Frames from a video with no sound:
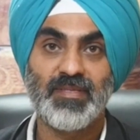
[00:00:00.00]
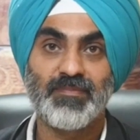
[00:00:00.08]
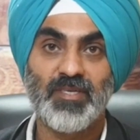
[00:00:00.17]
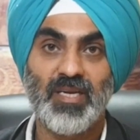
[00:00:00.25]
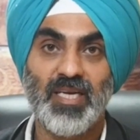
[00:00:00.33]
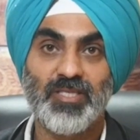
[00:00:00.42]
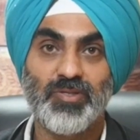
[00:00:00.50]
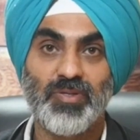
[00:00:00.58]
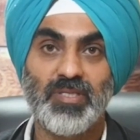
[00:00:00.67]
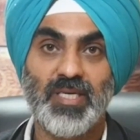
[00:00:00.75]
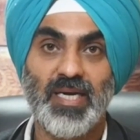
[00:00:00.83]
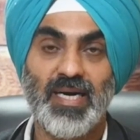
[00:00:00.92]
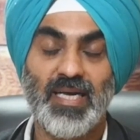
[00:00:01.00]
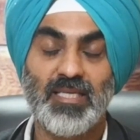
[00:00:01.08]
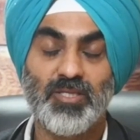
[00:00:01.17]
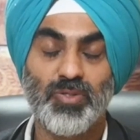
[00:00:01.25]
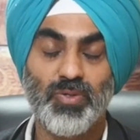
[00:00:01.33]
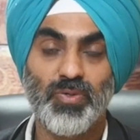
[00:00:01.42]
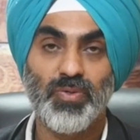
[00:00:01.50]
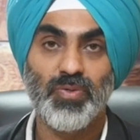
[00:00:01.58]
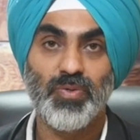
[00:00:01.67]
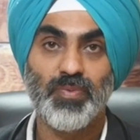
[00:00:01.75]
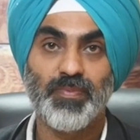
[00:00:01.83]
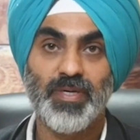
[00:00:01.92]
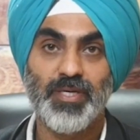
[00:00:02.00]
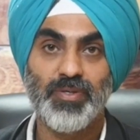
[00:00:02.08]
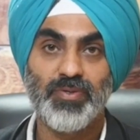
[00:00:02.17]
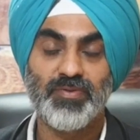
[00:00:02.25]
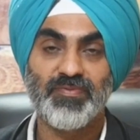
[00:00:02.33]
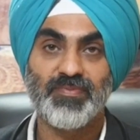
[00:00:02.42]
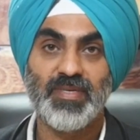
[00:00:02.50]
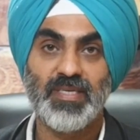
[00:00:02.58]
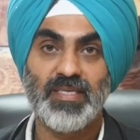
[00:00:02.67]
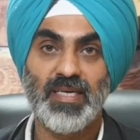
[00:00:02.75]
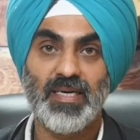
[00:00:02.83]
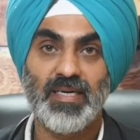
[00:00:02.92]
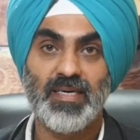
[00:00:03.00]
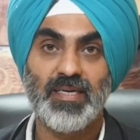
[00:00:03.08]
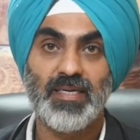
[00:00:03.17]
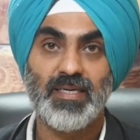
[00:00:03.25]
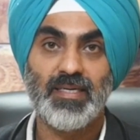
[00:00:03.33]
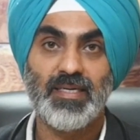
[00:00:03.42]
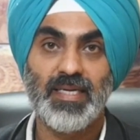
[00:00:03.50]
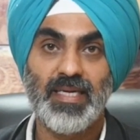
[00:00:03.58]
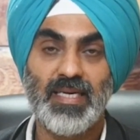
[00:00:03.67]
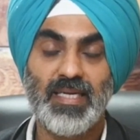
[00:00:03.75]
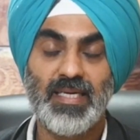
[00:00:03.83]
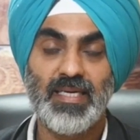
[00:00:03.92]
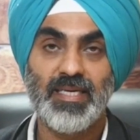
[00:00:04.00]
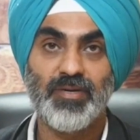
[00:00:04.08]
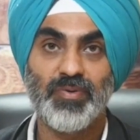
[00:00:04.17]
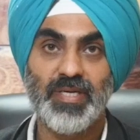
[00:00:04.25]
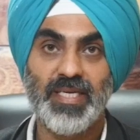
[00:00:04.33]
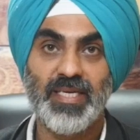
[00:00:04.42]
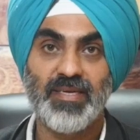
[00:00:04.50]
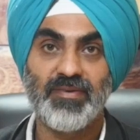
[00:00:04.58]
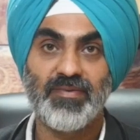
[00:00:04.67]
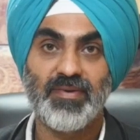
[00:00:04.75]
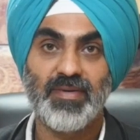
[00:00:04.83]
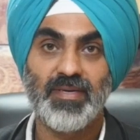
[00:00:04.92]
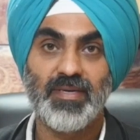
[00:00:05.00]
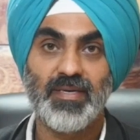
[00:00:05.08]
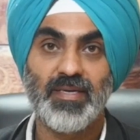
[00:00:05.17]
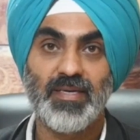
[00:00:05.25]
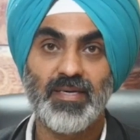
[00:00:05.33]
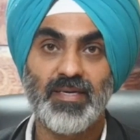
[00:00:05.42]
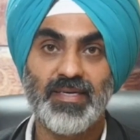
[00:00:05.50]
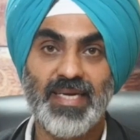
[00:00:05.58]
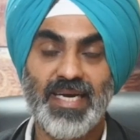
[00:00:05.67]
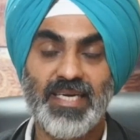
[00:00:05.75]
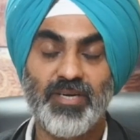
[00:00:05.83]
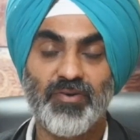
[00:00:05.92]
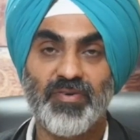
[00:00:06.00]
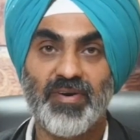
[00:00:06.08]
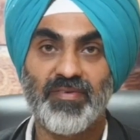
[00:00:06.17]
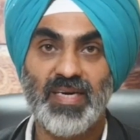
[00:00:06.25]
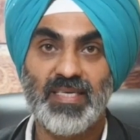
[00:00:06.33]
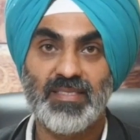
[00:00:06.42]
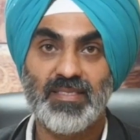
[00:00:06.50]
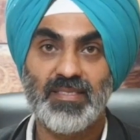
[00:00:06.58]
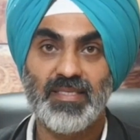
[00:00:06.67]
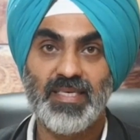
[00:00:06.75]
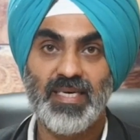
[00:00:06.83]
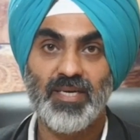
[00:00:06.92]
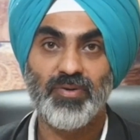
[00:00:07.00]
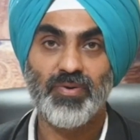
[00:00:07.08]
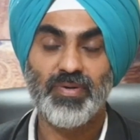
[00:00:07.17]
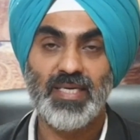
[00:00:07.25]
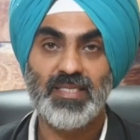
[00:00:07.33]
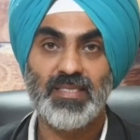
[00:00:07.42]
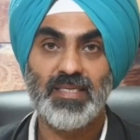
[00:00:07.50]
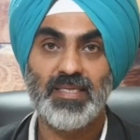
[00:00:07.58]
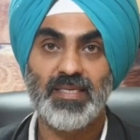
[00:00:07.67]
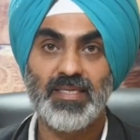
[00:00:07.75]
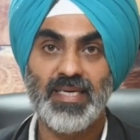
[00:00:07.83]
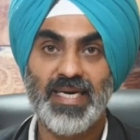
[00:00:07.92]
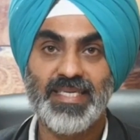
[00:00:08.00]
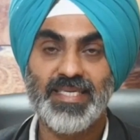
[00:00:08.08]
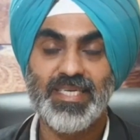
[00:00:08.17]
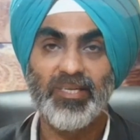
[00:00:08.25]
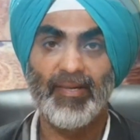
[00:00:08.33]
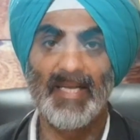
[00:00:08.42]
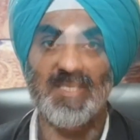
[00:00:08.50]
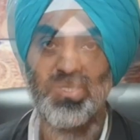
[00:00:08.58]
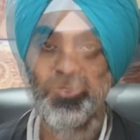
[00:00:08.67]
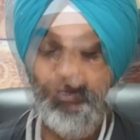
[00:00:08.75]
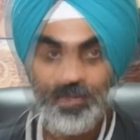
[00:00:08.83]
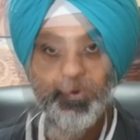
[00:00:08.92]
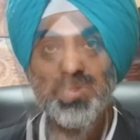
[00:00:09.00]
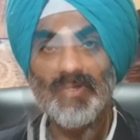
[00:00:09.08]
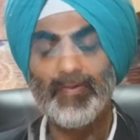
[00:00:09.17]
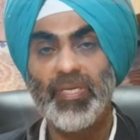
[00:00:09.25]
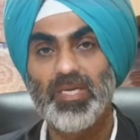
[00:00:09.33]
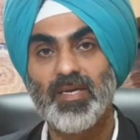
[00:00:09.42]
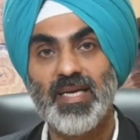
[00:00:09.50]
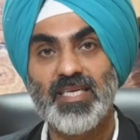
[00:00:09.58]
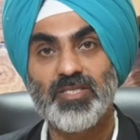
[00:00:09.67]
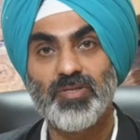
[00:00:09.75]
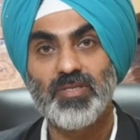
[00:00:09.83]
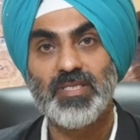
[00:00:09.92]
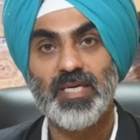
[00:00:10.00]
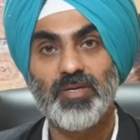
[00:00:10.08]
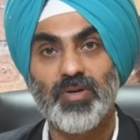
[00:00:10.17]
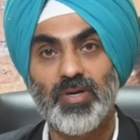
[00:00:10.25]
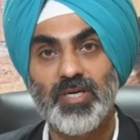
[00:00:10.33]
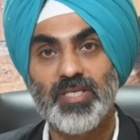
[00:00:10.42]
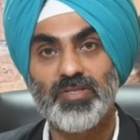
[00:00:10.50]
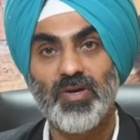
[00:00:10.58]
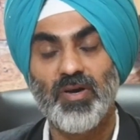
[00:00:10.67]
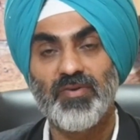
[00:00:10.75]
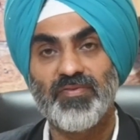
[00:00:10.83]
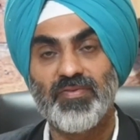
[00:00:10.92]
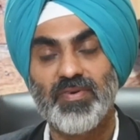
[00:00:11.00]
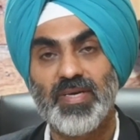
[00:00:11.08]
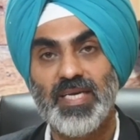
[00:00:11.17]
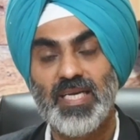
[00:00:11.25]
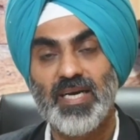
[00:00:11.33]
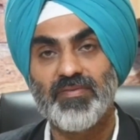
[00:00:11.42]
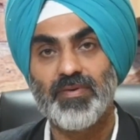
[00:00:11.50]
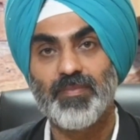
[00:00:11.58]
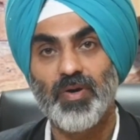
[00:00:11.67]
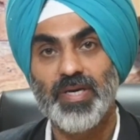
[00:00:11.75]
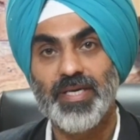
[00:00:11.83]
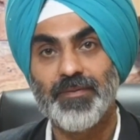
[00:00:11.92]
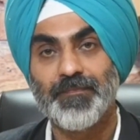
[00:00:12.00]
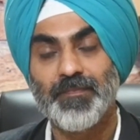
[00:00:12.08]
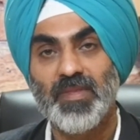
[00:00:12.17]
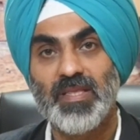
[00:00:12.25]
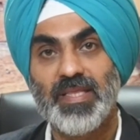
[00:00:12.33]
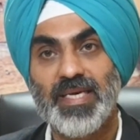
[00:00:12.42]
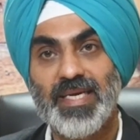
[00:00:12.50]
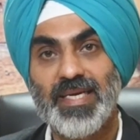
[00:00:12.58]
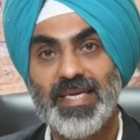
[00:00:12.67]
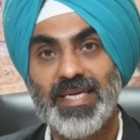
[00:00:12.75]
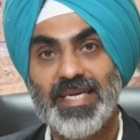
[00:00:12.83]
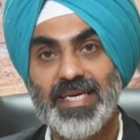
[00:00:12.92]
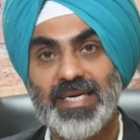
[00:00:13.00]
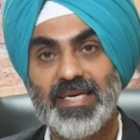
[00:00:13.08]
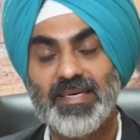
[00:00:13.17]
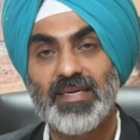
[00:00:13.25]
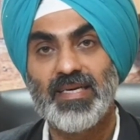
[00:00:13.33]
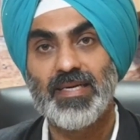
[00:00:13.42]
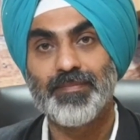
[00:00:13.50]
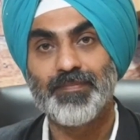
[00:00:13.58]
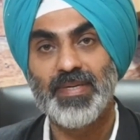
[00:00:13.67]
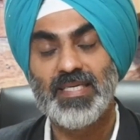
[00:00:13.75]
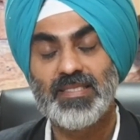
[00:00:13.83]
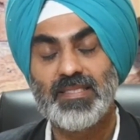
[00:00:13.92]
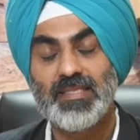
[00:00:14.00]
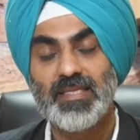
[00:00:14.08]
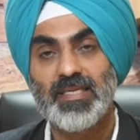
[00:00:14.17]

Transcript: cholesterols are also produced in the daily routine diet of ours. They are known as dietary cholesterol. Most of the cholesterols are not dissolved in our body. They need lipids